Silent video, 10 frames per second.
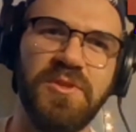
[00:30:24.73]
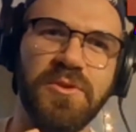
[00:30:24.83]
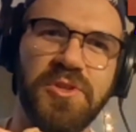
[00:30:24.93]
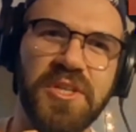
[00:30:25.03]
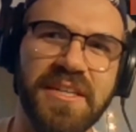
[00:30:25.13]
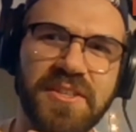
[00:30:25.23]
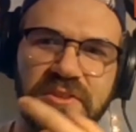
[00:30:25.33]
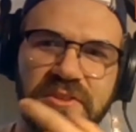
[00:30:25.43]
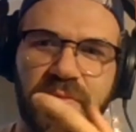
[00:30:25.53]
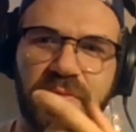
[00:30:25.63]
Touche
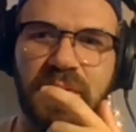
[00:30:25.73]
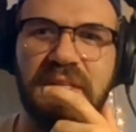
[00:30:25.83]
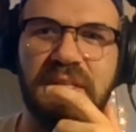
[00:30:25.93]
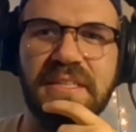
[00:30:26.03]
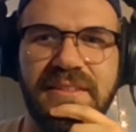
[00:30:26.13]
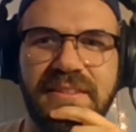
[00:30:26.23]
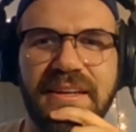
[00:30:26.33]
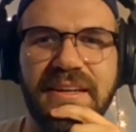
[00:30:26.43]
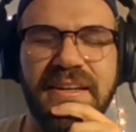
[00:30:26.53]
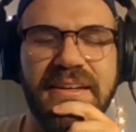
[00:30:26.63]
just
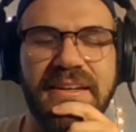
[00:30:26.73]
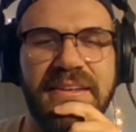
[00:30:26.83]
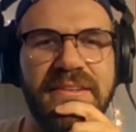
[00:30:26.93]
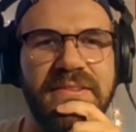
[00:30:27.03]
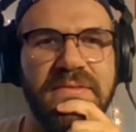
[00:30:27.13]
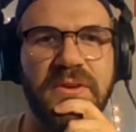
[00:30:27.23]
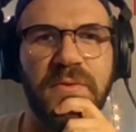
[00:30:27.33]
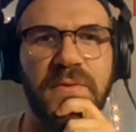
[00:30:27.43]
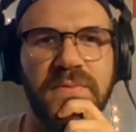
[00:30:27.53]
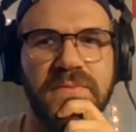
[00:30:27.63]
redid
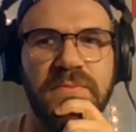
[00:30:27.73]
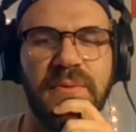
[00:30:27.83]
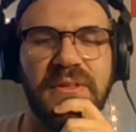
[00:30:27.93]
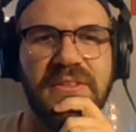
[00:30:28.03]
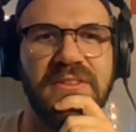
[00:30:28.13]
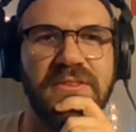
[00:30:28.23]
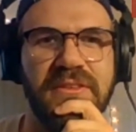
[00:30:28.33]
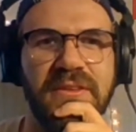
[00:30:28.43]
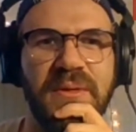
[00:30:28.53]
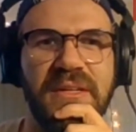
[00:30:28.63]
or
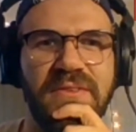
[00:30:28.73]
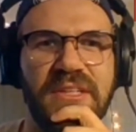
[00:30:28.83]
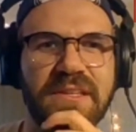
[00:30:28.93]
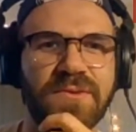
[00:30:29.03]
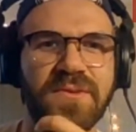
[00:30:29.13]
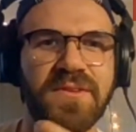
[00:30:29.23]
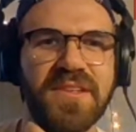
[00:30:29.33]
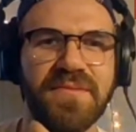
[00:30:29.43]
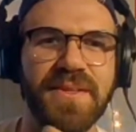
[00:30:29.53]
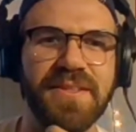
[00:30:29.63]
re-released To the Beat of a Dead
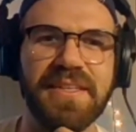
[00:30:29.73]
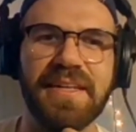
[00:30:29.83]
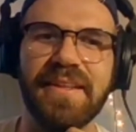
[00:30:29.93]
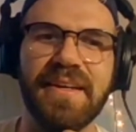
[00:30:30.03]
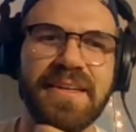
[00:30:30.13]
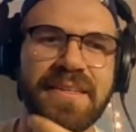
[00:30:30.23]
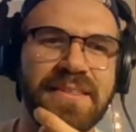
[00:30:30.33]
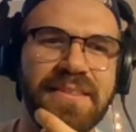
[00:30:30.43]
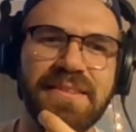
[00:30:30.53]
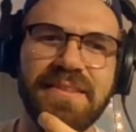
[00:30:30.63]
Horse. I've been listening to
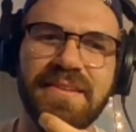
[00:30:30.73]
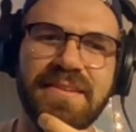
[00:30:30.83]
that.